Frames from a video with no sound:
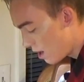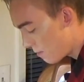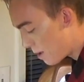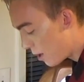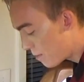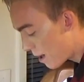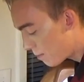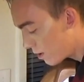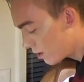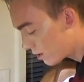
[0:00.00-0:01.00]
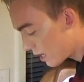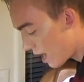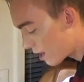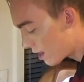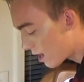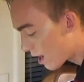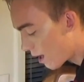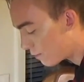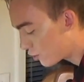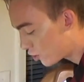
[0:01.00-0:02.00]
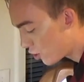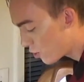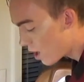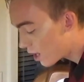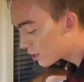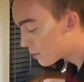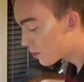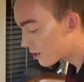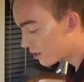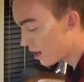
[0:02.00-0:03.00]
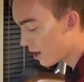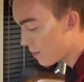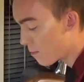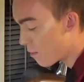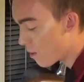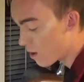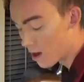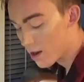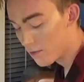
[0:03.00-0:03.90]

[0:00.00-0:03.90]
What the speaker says: bell peppers, I think, have 200% more